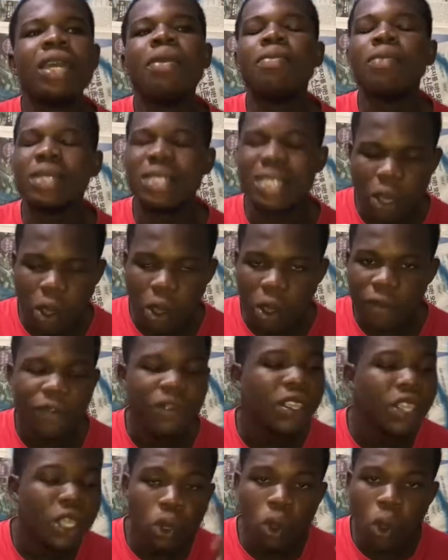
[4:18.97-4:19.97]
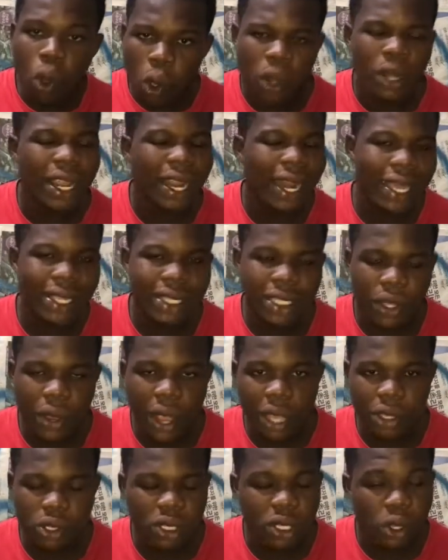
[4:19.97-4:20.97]
Mistake of he go the
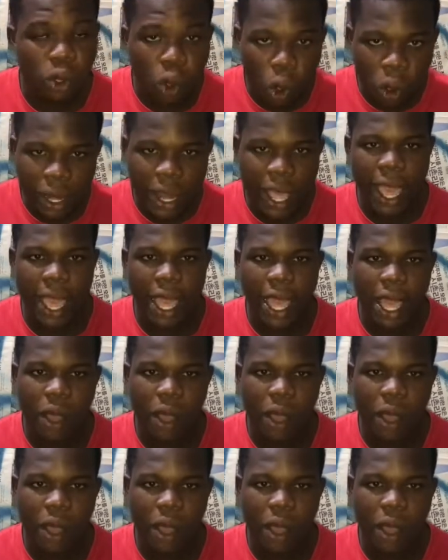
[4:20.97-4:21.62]
Nigeria, so he go there.